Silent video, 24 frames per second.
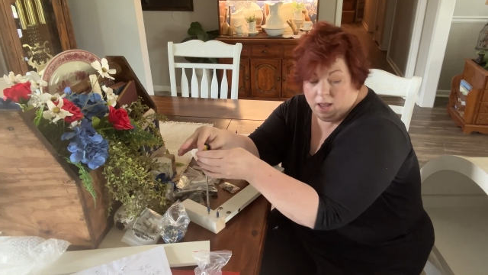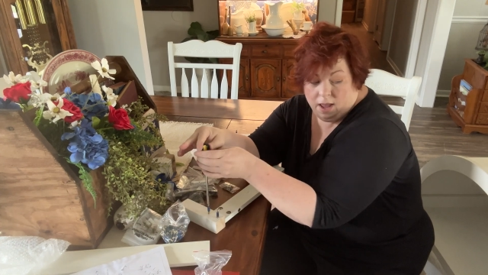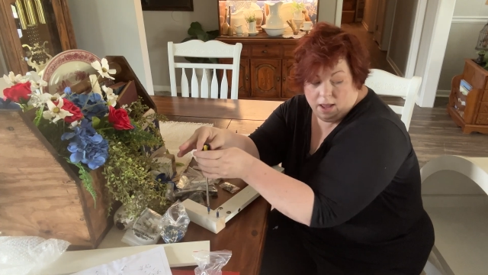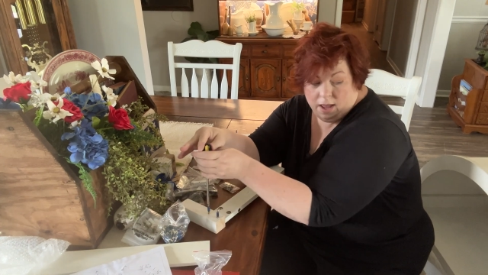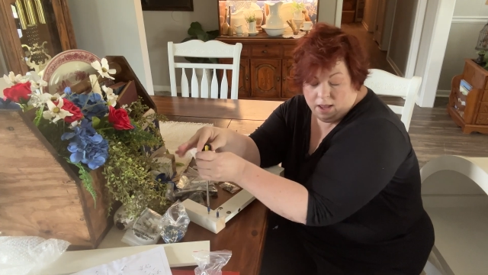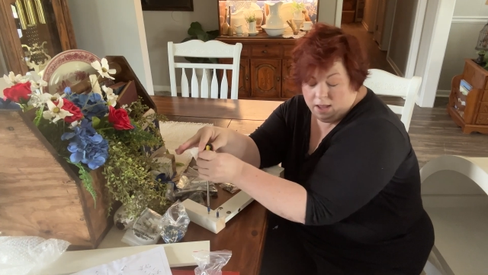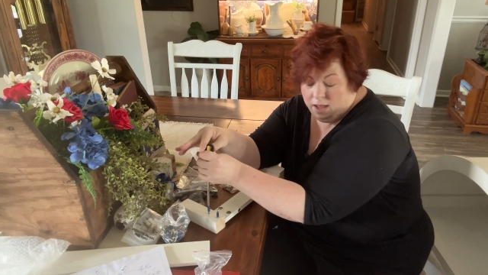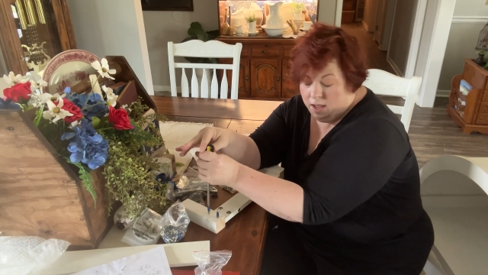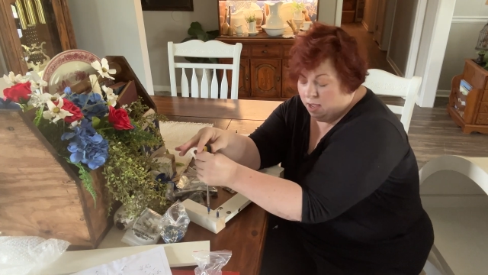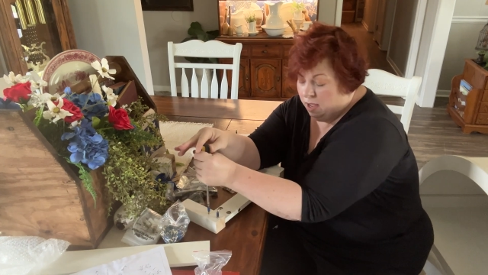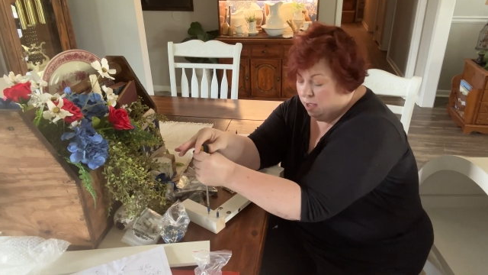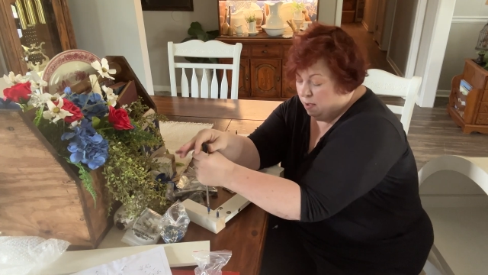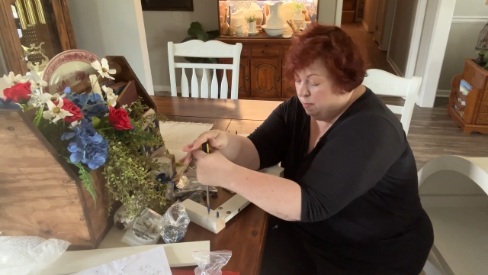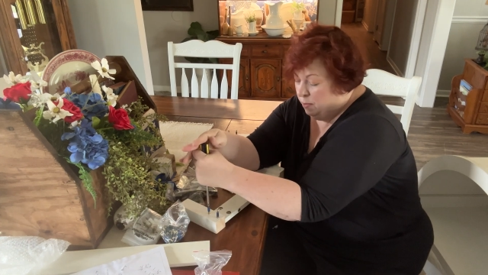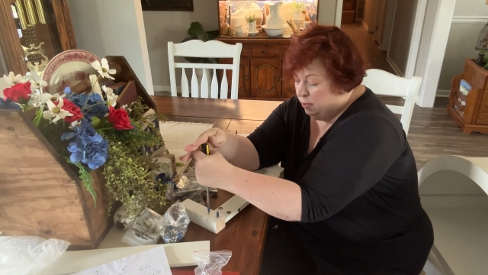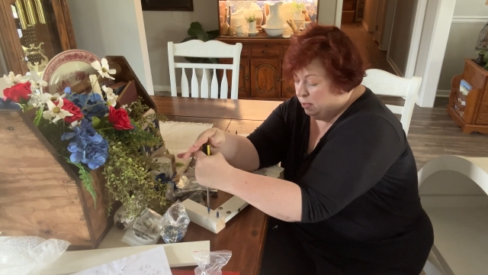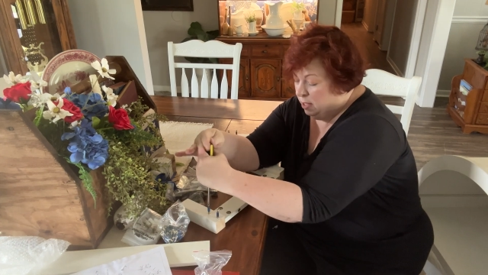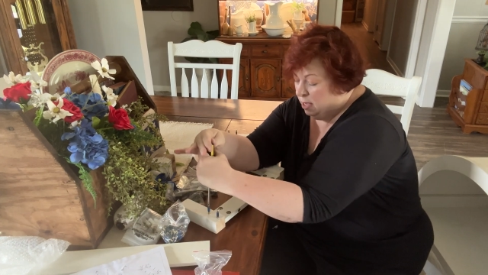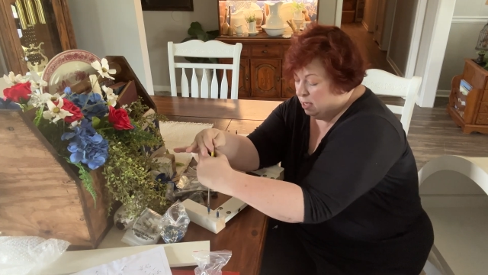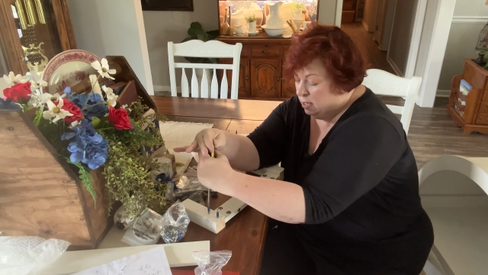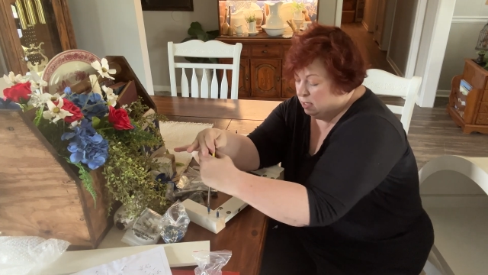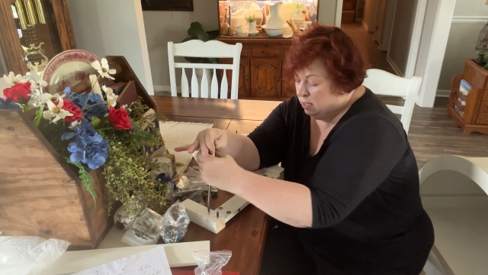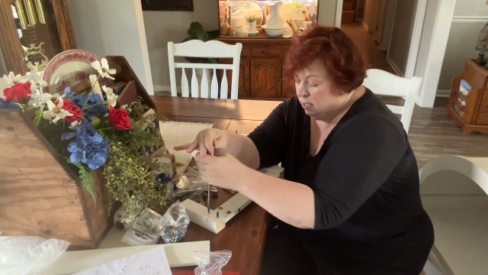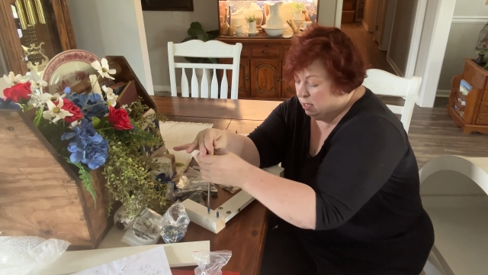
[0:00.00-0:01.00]
I put
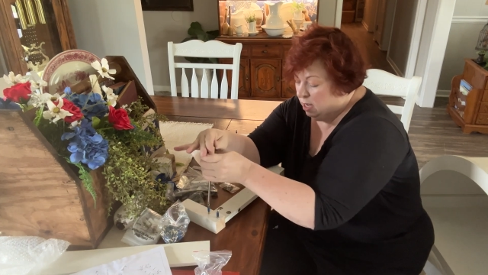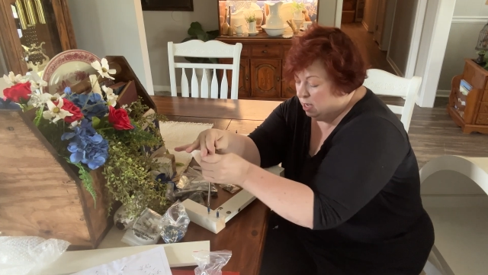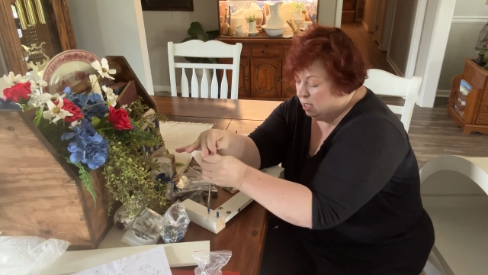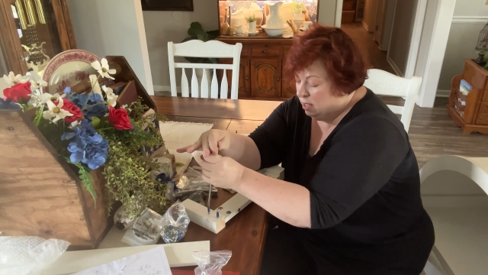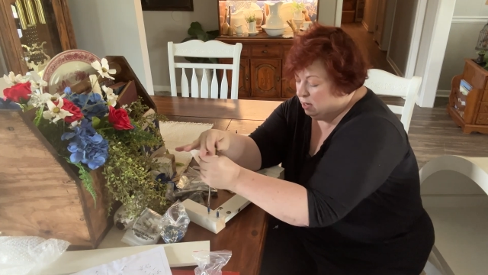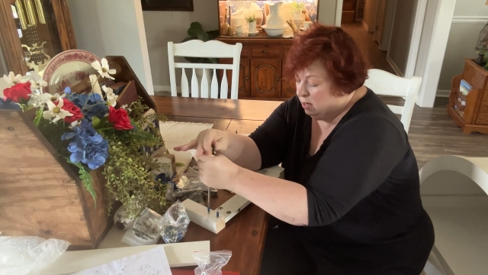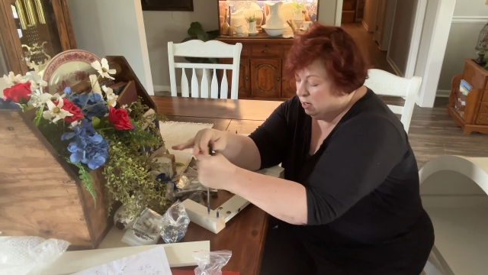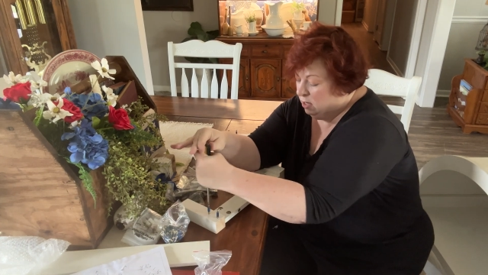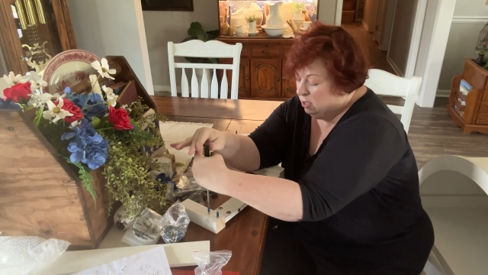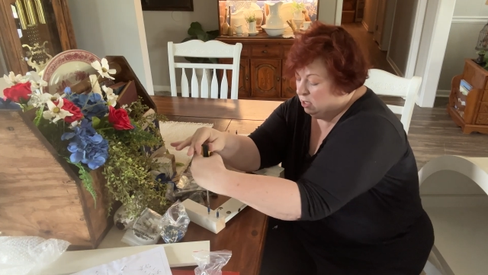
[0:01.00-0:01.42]
that together.